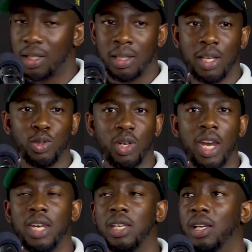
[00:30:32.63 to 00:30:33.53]
Right. There's
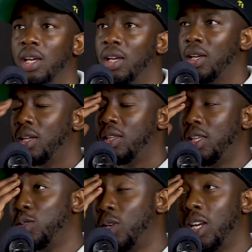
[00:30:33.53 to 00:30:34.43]

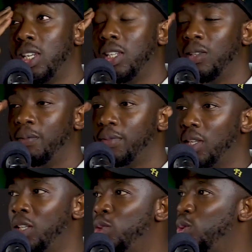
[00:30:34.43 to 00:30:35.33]
already
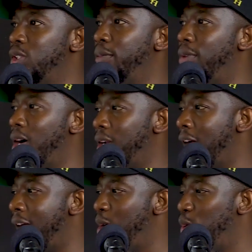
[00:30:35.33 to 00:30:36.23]
issues
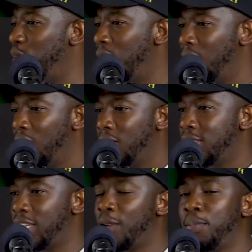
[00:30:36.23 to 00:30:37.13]
about how
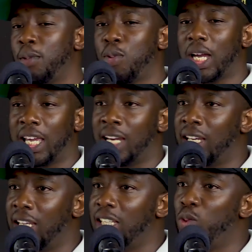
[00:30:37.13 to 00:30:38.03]
certain people are
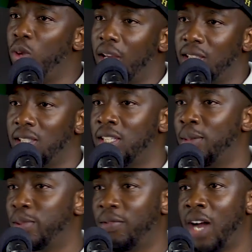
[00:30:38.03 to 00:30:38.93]
getting leeways in
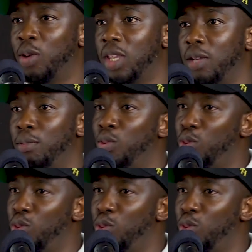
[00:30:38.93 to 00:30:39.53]
terms of how they